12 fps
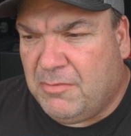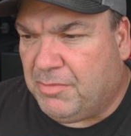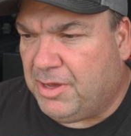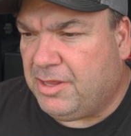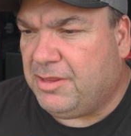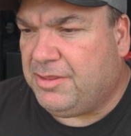
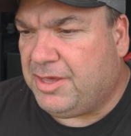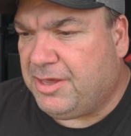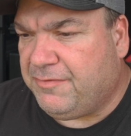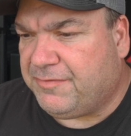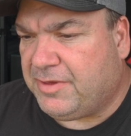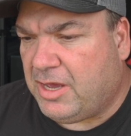but
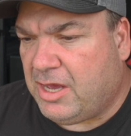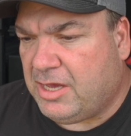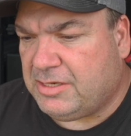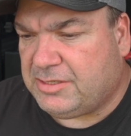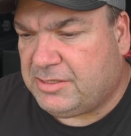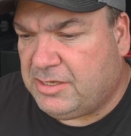they've
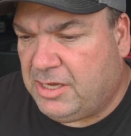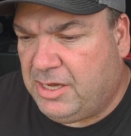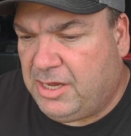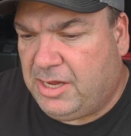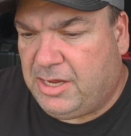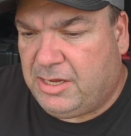got
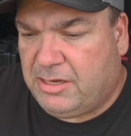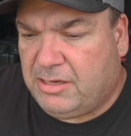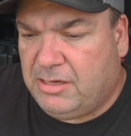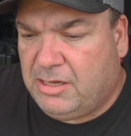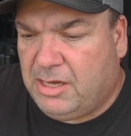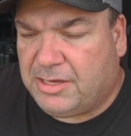a
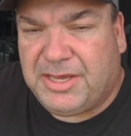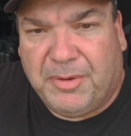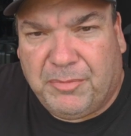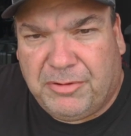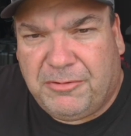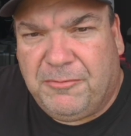
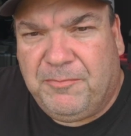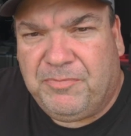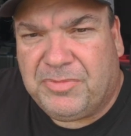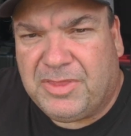gimbal.